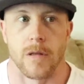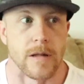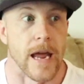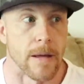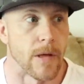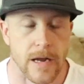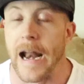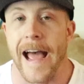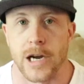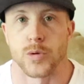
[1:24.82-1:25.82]
tape, like an
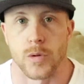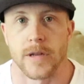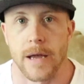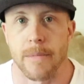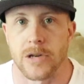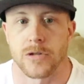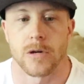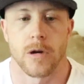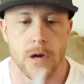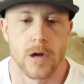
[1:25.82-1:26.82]
actual tape
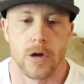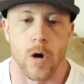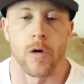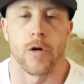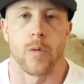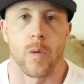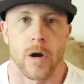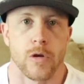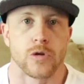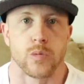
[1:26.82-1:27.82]
measure. Although
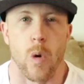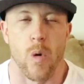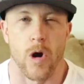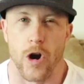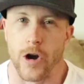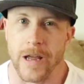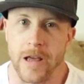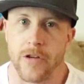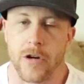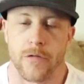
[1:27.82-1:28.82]
one of those won't hurt
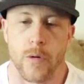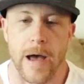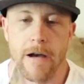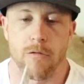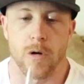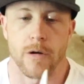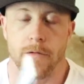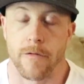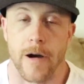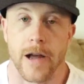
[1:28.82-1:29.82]
either. If you have one,
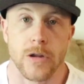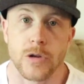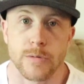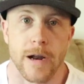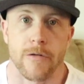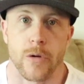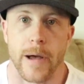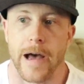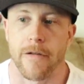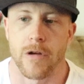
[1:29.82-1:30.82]
fine, use whatever you
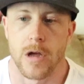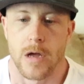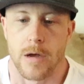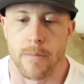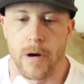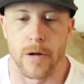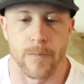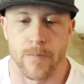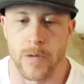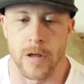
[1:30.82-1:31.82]
have. But
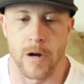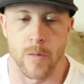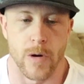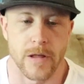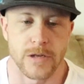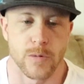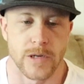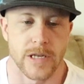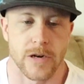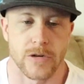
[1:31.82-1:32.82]
one of these
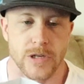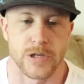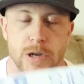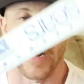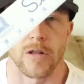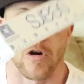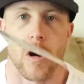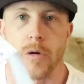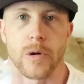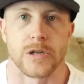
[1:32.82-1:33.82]
ones that are just you get at the
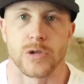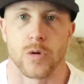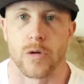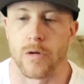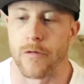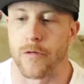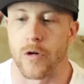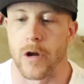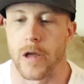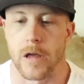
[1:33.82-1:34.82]
hardware store, they're
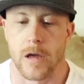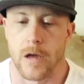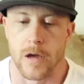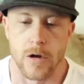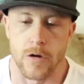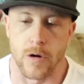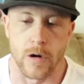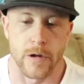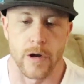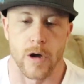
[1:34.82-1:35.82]
free,
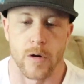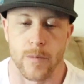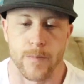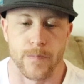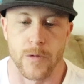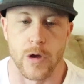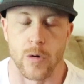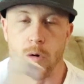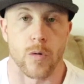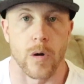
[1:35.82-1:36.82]
or you can
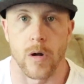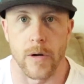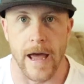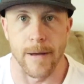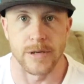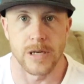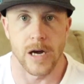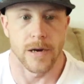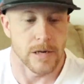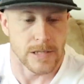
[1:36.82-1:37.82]
order one on
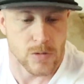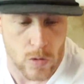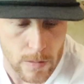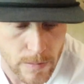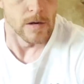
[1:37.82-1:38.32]
Amazon. Storm,